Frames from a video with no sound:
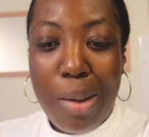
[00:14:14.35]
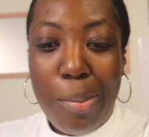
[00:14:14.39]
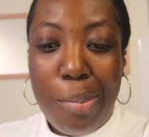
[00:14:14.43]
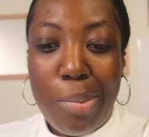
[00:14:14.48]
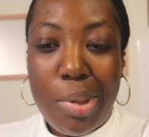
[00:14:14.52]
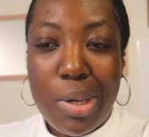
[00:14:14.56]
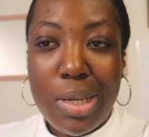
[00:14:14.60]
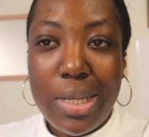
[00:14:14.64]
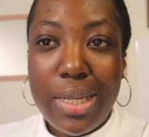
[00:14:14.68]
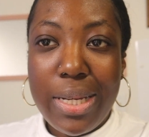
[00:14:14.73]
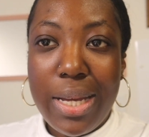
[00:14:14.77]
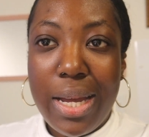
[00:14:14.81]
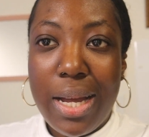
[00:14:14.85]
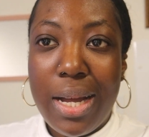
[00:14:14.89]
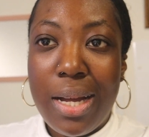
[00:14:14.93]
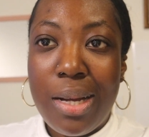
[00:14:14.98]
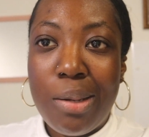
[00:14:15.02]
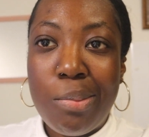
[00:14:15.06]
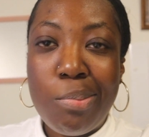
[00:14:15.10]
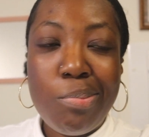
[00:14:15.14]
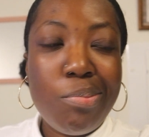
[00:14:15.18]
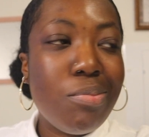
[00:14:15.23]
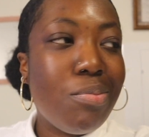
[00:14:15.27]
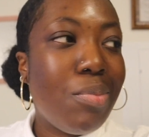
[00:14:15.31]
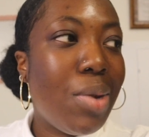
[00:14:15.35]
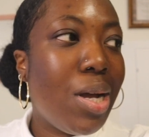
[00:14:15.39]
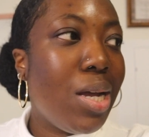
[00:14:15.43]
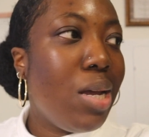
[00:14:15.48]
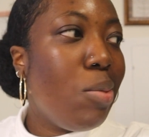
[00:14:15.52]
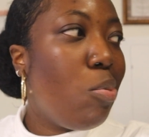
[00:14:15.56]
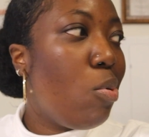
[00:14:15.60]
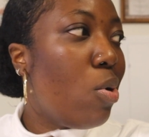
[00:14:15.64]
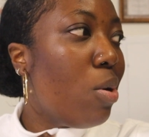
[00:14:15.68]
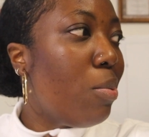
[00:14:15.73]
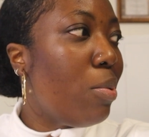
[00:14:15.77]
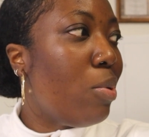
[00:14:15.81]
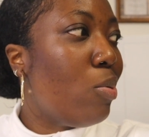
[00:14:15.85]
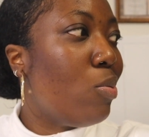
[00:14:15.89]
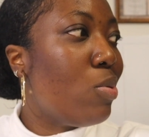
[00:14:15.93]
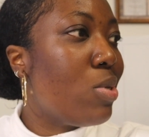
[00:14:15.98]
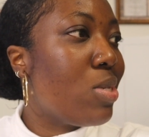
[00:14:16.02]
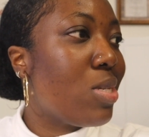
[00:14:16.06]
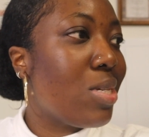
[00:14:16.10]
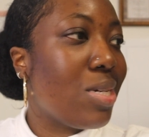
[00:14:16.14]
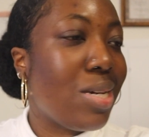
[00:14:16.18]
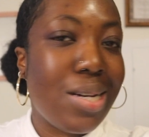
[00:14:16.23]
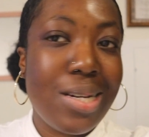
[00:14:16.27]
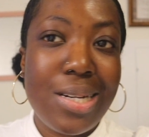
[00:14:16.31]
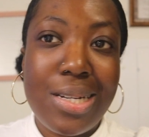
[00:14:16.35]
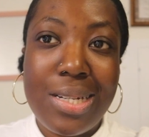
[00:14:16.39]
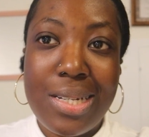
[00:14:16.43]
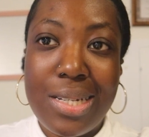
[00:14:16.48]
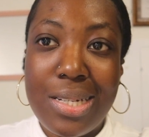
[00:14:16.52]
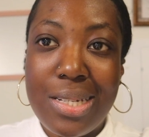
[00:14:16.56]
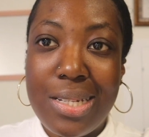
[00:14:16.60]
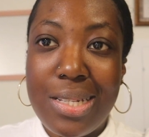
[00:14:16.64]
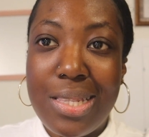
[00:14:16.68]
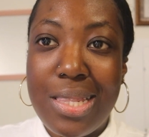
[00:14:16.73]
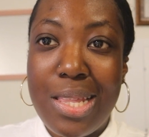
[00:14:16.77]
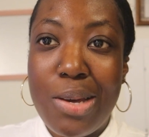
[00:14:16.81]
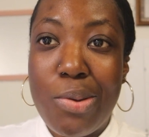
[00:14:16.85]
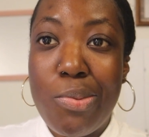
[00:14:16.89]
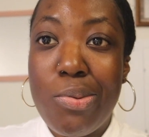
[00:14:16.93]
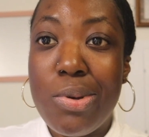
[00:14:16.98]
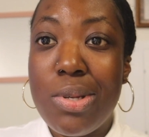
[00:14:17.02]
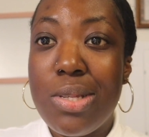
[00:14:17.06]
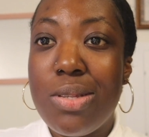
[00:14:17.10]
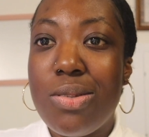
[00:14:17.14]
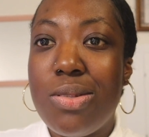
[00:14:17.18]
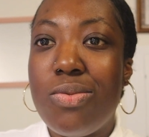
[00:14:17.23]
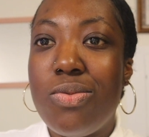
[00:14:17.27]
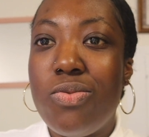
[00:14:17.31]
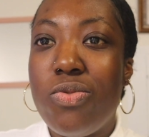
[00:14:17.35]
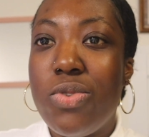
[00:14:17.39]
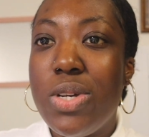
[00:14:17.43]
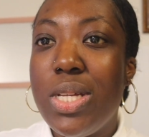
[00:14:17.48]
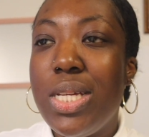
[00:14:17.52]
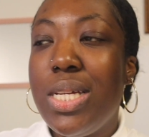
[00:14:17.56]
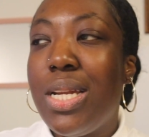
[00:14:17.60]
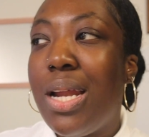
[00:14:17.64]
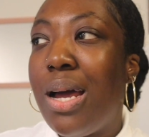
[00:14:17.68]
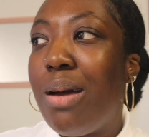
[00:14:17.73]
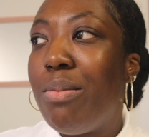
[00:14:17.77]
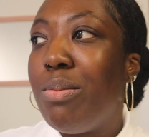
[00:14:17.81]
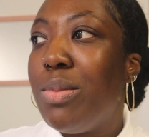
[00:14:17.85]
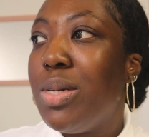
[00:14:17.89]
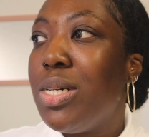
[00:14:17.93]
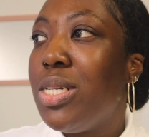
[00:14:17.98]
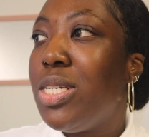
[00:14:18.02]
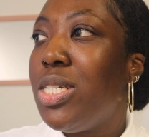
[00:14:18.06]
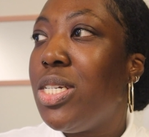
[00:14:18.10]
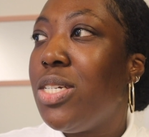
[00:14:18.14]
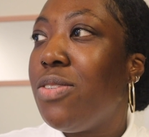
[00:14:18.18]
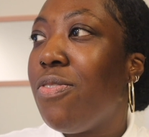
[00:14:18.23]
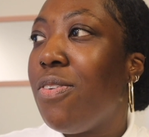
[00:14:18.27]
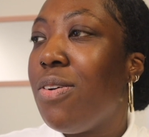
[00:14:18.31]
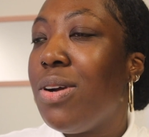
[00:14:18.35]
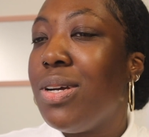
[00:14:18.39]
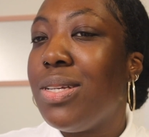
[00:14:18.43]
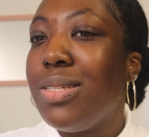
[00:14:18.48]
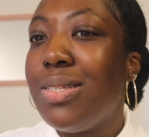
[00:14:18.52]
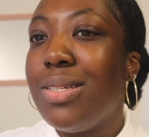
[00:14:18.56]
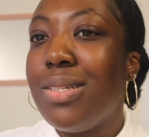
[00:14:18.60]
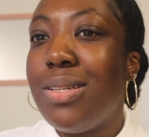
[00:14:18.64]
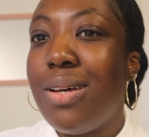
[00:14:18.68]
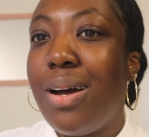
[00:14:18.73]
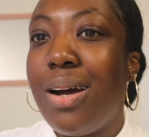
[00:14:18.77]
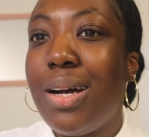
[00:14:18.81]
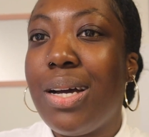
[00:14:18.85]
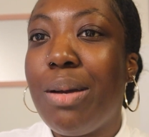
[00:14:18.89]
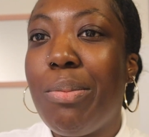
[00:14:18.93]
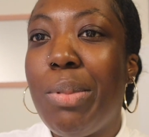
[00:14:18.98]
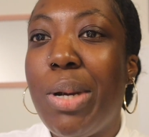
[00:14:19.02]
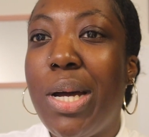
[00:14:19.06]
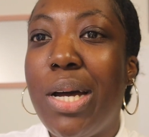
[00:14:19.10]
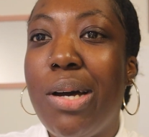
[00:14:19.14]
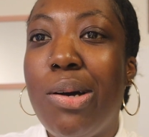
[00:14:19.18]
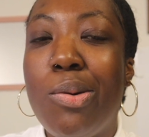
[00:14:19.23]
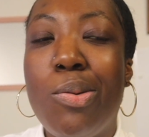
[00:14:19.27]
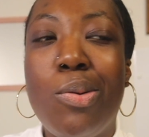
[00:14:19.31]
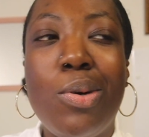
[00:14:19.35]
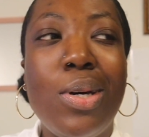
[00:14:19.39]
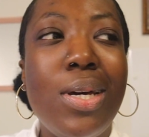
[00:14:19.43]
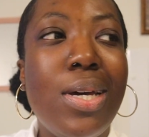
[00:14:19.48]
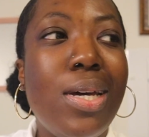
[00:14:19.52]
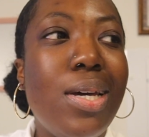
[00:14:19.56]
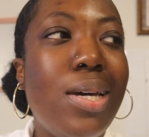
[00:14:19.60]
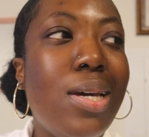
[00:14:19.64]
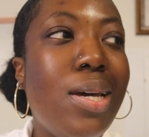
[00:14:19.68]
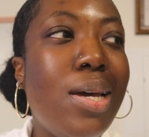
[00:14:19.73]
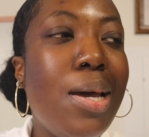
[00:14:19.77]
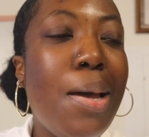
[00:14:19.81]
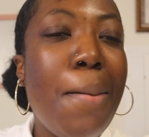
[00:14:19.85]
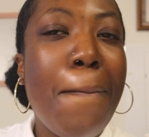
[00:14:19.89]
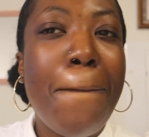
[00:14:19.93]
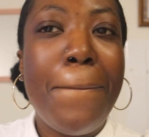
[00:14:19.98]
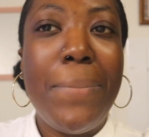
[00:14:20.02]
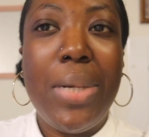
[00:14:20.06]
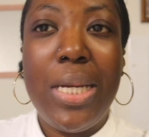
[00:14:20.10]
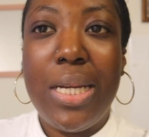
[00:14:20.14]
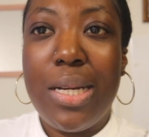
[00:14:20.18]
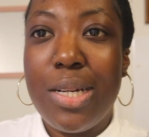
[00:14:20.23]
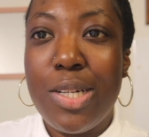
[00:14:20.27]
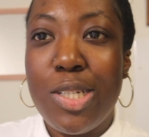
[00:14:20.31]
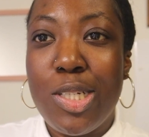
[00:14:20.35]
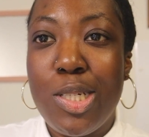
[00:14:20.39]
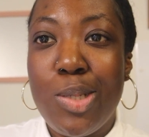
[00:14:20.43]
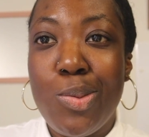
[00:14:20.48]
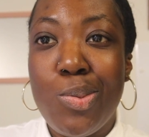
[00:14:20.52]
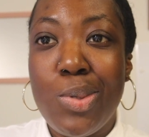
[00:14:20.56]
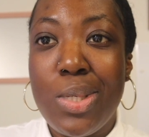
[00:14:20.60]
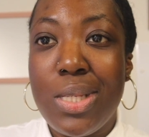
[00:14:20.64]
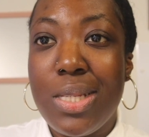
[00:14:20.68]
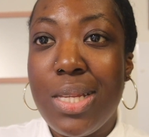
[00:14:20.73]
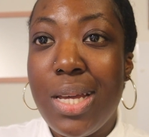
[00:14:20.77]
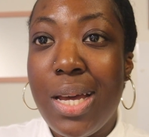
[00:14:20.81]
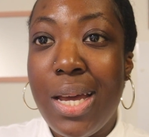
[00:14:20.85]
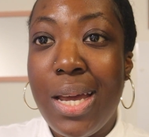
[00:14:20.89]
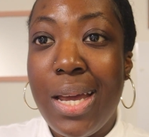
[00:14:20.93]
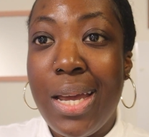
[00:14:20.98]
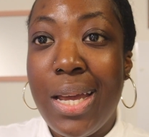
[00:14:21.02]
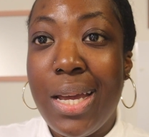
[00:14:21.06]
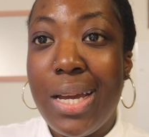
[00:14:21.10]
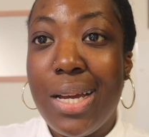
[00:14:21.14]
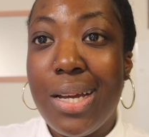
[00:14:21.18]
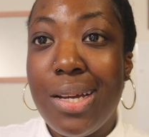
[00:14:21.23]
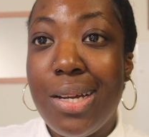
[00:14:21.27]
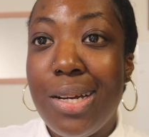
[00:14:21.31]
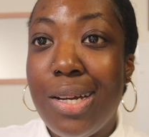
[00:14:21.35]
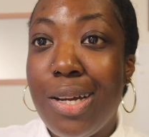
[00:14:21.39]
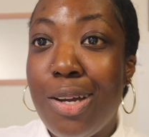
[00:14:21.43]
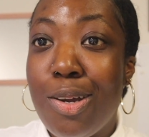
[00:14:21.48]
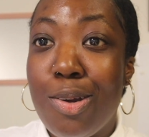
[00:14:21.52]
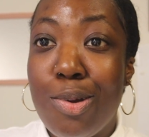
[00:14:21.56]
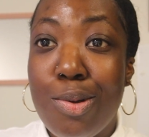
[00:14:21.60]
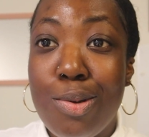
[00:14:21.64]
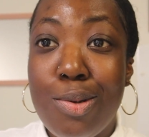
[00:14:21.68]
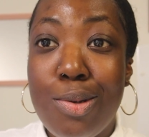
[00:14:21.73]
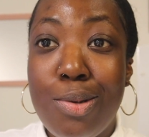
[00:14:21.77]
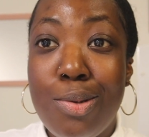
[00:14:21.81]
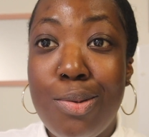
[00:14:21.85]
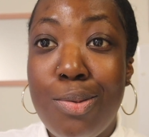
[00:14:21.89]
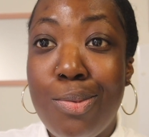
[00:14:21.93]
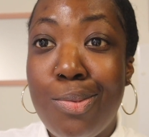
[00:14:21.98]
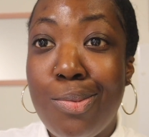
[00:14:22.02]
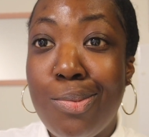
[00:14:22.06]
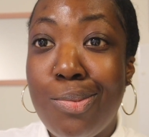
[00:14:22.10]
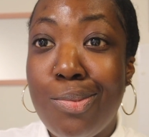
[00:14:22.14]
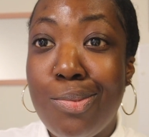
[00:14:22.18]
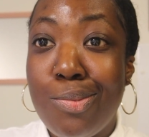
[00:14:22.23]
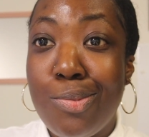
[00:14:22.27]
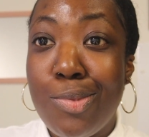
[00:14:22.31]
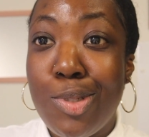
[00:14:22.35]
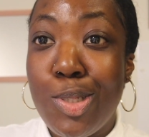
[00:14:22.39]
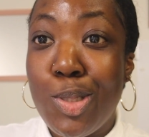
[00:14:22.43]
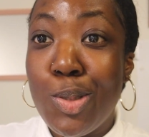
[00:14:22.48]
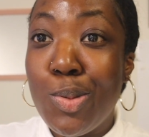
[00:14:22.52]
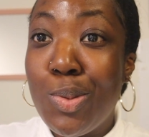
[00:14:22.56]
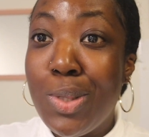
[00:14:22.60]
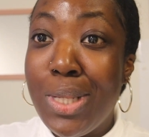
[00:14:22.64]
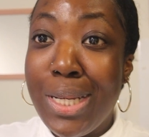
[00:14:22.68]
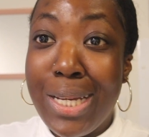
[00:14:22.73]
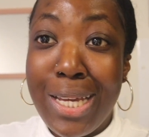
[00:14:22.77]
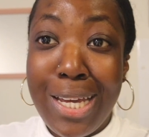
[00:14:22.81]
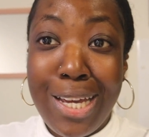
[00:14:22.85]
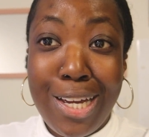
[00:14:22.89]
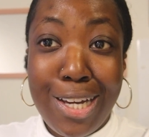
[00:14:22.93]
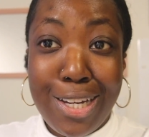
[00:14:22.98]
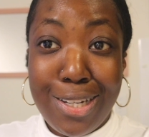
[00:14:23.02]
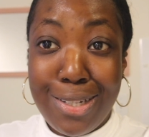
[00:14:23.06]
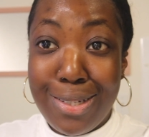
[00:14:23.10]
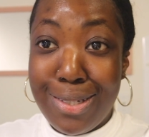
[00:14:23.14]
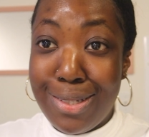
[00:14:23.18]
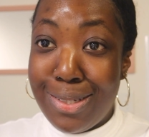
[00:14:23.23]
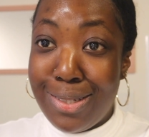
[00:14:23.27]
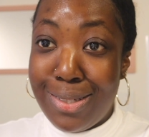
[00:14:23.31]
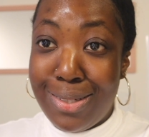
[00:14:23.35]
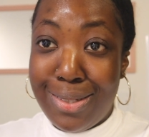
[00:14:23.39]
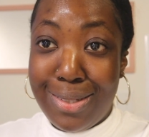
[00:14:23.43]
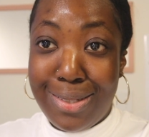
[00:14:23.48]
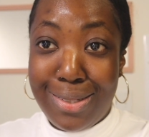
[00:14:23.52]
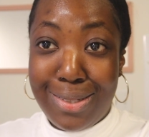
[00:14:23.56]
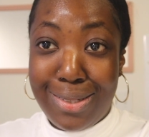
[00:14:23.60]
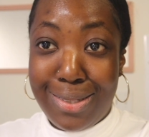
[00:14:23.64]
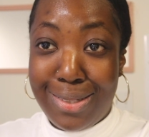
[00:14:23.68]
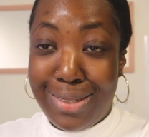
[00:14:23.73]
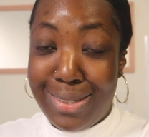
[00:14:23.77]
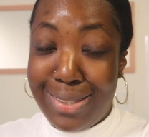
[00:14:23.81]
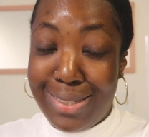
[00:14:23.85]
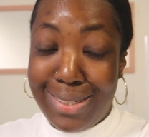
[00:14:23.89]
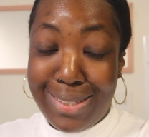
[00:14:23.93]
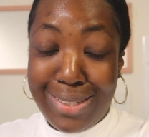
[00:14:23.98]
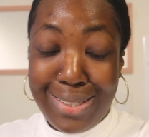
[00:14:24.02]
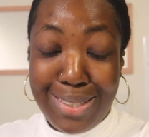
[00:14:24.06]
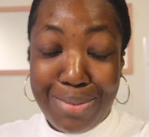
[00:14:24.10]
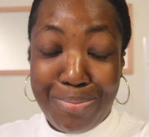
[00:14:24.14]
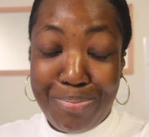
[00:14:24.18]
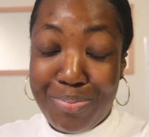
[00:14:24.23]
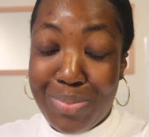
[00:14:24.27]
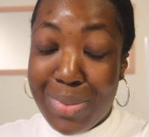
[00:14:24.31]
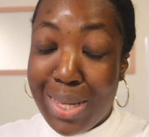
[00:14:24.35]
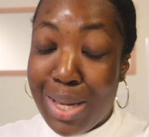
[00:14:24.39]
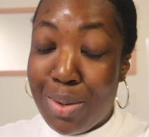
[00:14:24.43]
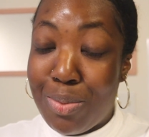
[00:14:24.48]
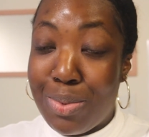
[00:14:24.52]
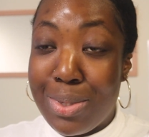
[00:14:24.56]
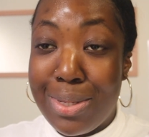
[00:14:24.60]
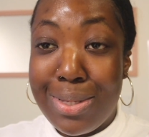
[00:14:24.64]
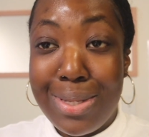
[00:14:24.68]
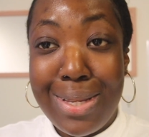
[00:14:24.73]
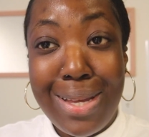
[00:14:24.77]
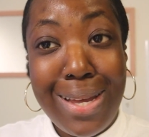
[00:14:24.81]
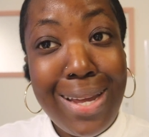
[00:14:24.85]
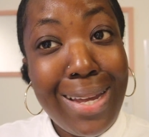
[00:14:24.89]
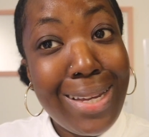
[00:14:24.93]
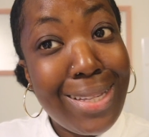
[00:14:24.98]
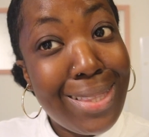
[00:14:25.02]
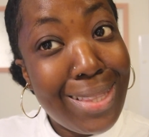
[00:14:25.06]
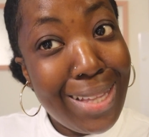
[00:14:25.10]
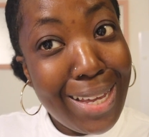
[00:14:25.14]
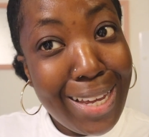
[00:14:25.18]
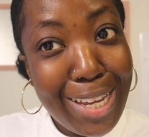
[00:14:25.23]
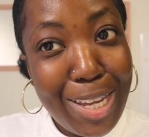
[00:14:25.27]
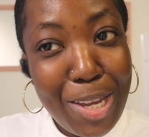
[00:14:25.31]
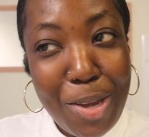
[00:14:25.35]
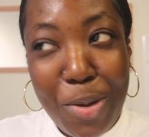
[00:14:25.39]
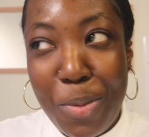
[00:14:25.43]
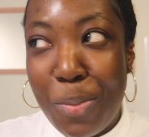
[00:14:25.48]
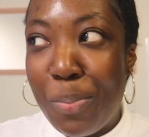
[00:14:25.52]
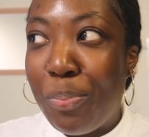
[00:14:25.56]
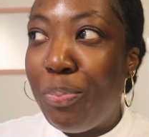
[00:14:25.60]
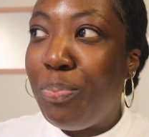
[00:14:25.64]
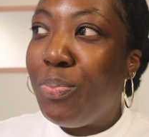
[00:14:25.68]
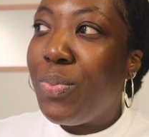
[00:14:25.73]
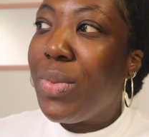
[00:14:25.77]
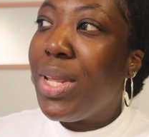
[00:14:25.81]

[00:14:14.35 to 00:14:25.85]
But yeah, my appointment was good. There was really not much for us to talk about, because she was like, girl, you looking good. I was like, thank you.